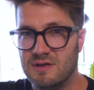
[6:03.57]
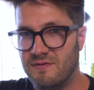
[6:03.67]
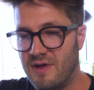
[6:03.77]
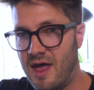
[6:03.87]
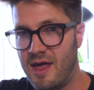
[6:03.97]

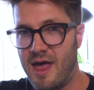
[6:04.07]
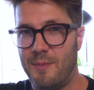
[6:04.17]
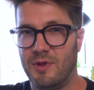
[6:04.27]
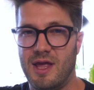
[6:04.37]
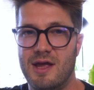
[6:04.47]
of
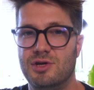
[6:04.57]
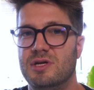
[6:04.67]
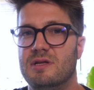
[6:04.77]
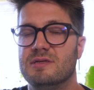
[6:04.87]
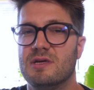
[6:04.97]

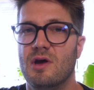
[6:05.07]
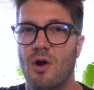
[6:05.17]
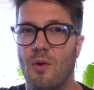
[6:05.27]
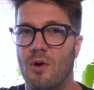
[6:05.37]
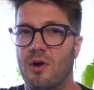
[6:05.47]
applications
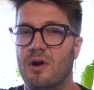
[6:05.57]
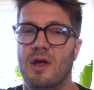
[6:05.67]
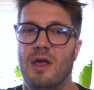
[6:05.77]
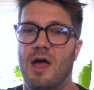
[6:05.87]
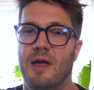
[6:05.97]
or
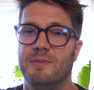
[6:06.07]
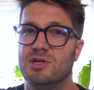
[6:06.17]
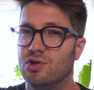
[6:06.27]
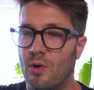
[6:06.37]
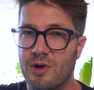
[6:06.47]

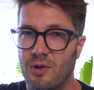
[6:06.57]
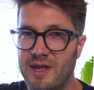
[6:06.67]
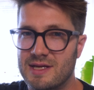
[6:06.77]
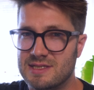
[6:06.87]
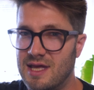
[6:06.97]
tutorial
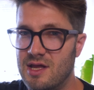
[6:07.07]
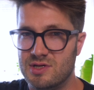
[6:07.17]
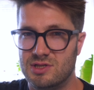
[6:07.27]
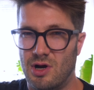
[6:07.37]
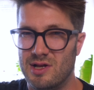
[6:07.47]
links to get you
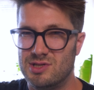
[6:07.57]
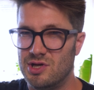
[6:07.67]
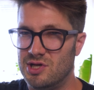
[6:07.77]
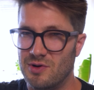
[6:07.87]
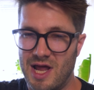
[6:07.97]
started
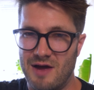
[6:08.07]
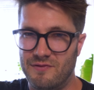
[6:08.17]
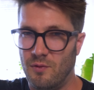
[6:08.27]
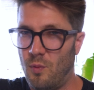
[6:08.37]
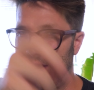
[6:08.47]
so you don't have
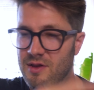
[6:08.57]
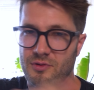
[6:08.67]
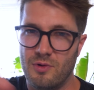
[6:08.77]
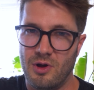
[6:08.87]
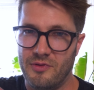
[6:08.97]
to wade
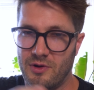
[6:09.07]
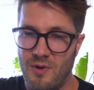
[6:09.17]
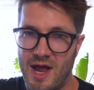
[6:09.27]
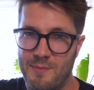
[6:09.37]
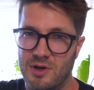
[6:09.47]
through all the
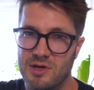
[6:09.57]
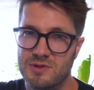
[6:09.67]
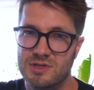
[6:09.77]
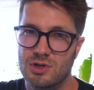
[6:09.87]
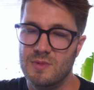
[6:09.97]
crap on
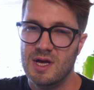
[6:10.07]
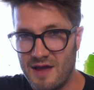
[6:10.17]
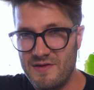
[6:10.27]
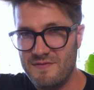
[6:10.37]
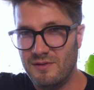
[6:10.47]
YouTube.
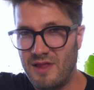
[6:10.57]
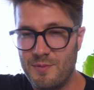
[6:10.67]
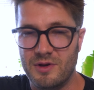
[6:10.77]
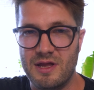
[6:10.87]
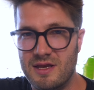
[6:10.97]
I've even
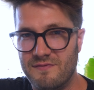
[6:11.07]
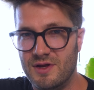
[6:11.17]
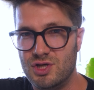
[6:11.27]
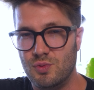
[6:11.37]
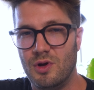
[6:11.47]
labeled
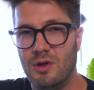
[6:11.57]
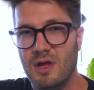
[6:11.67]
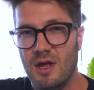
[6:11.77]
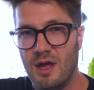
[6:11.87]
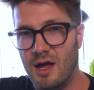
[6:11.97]
individual
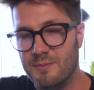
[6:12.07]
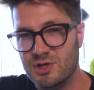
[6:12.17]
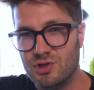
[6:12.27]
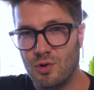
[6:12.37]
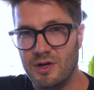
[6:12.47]

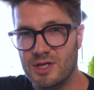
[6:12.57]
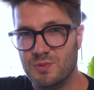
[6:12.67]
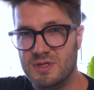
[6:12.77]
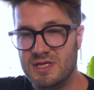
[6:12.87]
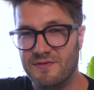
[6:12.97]

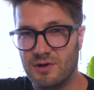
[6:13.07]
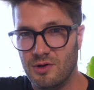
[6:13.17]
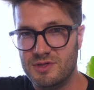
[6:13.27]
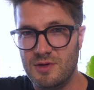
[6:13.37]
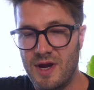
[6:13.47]
tutorials with
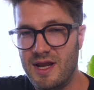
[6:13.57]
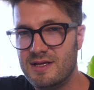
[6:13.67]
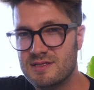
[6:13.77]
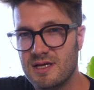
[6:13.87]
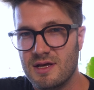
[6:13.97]
difficulty
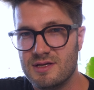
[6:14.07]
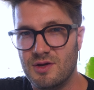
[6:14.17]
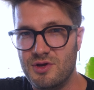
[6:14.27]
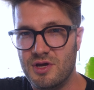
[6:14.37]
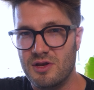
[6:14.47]
ratings
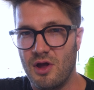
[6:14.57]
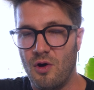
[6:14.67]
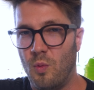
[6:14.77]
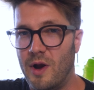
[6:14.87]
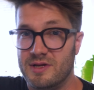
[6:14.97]
so you can
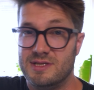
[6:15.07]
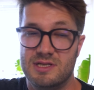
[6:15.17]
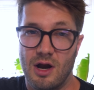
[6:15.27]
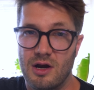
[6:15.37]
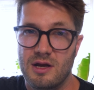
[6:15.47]
know where to
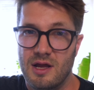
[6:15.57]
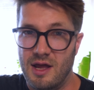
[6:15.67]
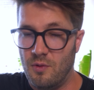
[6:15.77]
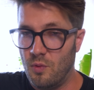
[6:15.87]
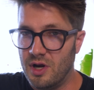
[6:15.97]
start
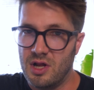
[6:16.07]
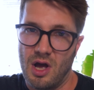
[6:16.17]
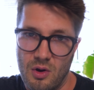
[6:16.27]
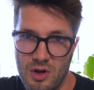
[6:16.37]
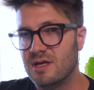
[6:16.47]
and where to
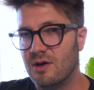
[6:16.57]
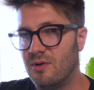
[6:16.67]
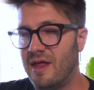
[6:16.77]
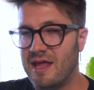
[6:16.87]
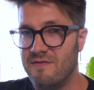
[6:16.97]
go.
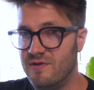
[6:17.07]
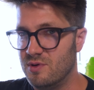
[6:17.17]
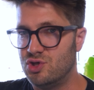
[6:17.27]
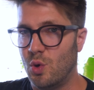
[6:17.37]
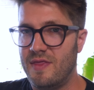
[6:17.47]
So if you
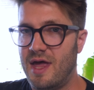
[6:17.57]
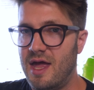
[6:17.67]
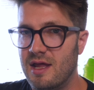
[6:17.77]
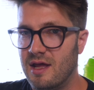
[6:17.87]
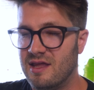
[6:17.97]
enjoy
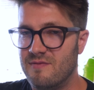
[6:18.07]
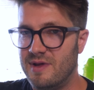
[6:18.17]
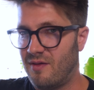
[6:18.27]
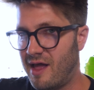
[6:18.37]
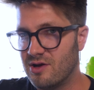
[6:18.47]
that, give
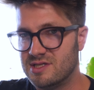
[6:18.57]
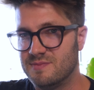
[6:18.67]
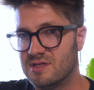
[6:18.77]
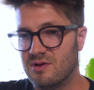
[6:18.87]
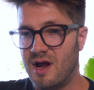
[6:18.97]
me a like or
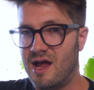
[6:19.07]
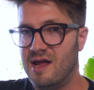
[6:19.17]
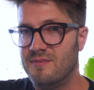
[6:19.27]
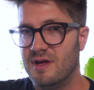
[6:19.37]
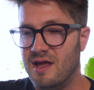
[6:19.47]

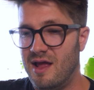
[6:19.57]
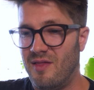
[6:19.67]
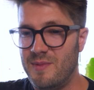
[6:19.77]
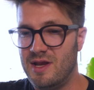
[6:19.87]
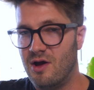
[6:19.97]
subscribe and
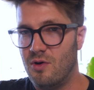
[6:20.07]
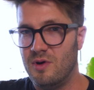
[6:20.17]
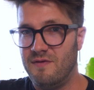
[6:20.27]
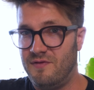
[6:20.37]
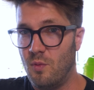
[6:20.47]
let me know
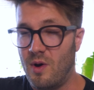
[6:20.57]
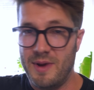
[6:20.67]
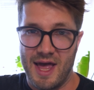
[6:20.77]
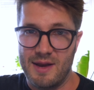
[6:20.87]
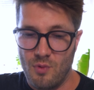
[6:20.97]
if you want
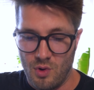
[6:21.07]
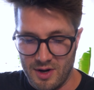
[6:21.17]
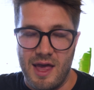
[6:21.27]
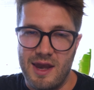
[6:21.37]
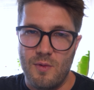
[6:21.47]
me to add
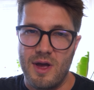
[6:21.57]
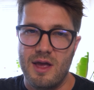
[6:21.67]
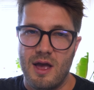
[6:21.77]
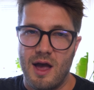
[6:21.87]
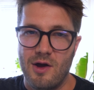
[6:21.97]
more.
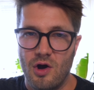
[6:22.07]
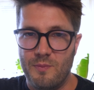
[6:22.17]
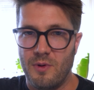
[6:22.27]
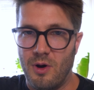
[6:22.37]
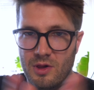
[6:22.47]
Anyway, I
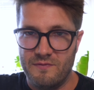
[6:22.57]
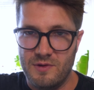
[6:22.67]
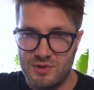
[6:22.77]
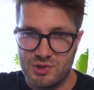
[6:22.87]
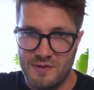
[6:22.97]
hope all of
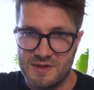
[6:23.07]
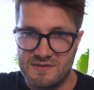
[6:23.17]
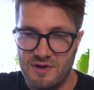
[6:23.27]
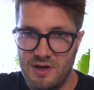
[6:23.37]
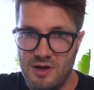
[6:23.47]
you enjoyed
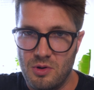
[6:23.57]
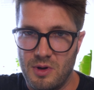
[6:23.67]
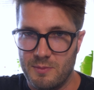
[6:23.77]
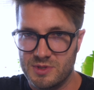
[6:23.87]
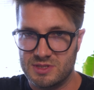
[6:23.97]
this
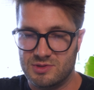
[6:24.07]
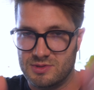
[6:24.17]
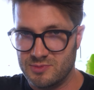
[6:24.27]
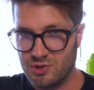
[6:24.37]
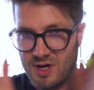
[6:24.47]
video. I'm just
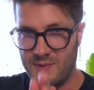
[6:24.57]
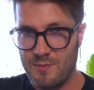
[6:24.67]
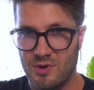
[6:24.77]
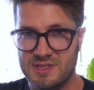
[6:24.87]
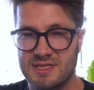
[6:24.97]
trying to be
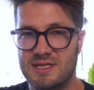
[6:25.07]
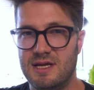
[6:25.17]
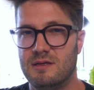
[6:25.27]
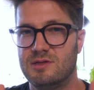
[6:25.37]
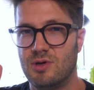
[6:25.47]
more
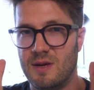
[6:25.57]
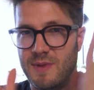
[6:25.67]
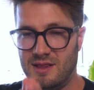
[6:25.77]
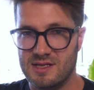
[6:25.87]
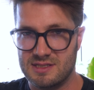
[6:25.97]
succinct, trying to
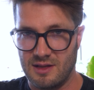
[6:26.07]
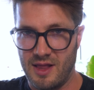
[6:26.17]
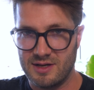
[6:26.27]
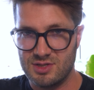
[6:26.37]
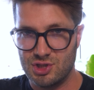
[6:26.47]
make this a
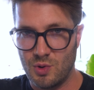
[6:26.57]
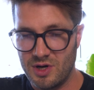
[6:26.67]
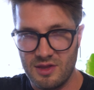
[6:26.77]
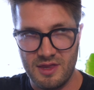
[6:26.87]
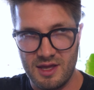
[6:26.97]
lot
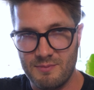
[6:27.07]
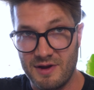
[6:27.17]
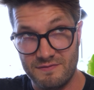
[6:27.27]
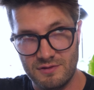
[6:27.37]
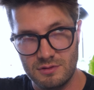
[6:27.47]
shorter than
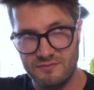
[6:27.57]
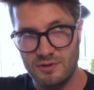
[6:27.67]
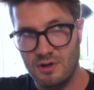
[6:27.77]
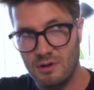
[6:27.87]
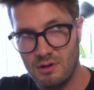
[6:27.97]
my first
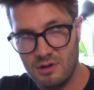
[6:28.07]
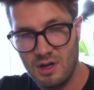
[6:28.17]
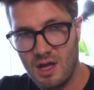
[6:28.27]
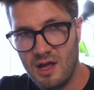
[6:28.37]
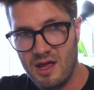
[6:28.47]
video.
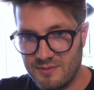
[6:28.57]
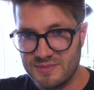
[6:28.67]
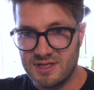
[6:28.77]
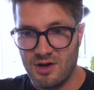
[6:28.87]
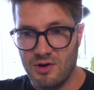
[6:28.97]

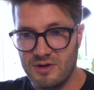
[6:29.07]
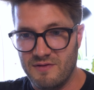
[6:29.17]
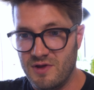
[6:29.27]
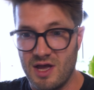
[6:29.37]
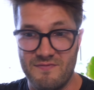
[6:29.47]
So
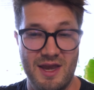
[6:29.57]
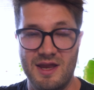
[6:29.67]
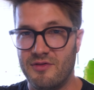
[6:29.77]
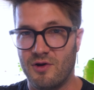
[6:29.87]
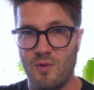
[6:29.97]
if you have
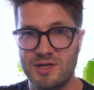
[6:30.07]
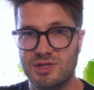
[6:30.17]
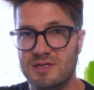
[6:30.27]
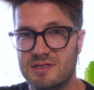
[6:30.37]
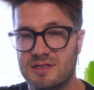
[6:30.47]
any other
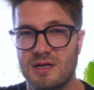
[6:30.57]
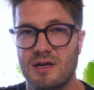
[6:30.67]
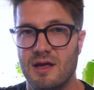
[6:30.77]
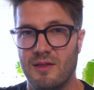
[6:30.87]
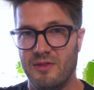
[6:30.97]
questions,
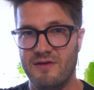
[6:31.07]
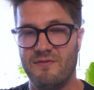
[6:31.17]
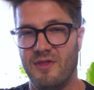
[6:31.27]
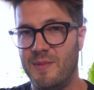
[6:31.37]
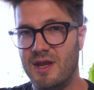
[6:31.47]

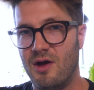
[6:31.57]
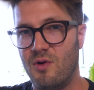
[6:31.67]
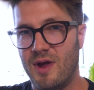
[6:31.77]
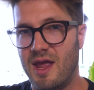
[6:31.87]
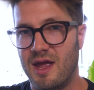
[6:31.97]
let me
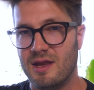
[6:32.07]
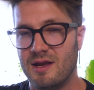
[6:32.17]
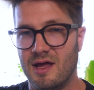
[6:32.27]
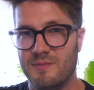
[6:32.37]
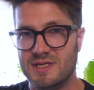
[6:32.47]
know.
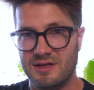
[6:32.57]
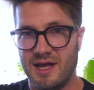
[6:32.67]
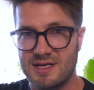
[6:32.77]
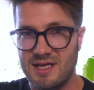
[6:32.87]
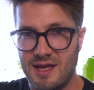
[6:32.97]
And until
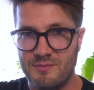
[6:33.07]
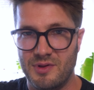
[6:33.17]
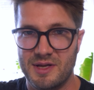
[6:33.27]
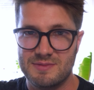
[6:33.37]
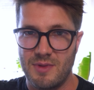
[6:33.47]
next time,
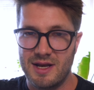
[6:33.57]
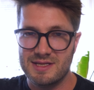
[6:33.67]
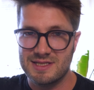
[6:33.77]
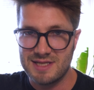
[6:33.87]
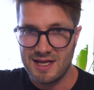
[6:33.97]
plus
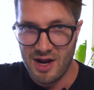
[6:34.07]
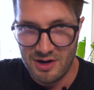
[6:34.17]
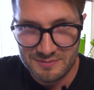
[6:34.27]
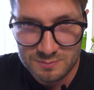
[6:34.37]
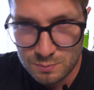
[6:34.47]
minus and take care.